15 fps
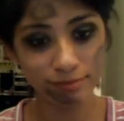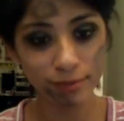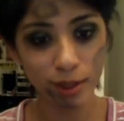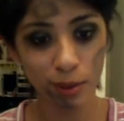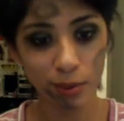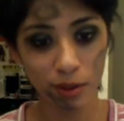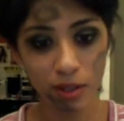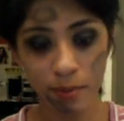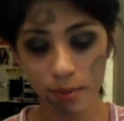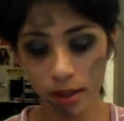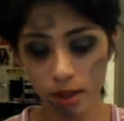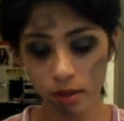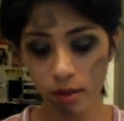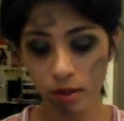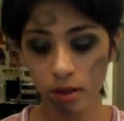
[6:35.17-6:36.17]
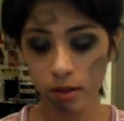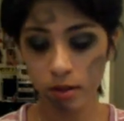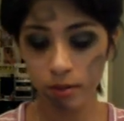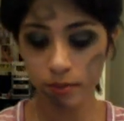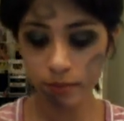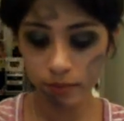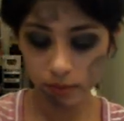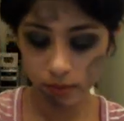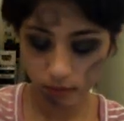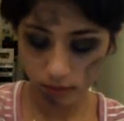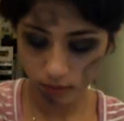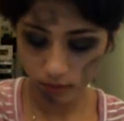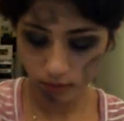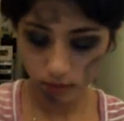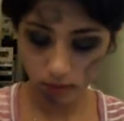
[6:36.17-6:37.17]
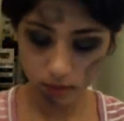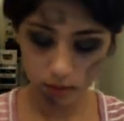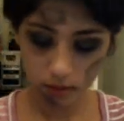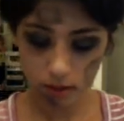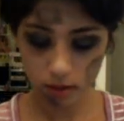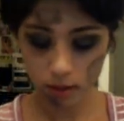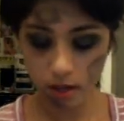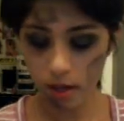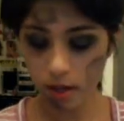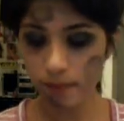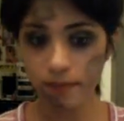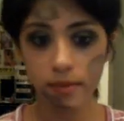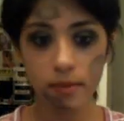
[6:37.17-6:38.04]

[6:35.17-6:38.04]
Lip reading: Don't worry about it though. Okay.